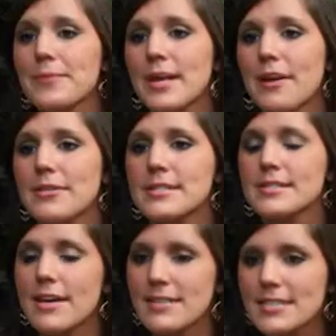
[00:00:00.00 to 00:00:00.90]
When I was
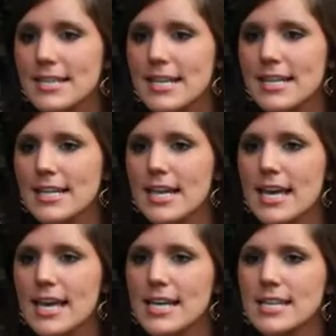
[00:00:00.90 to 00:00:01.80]
17
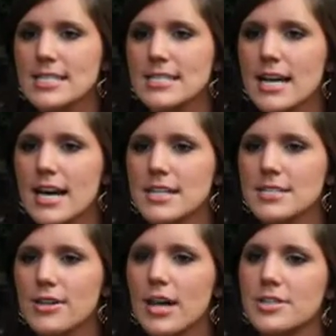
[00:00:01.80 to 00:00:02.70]
and I
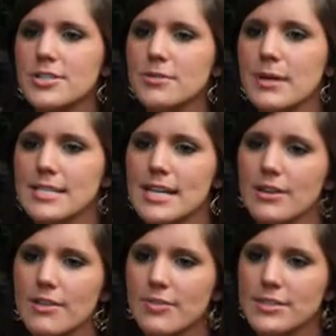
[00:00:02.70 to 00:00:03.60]
start, I took my
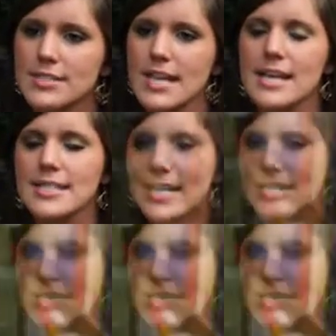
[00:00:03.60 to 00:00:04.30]
standard first SAT,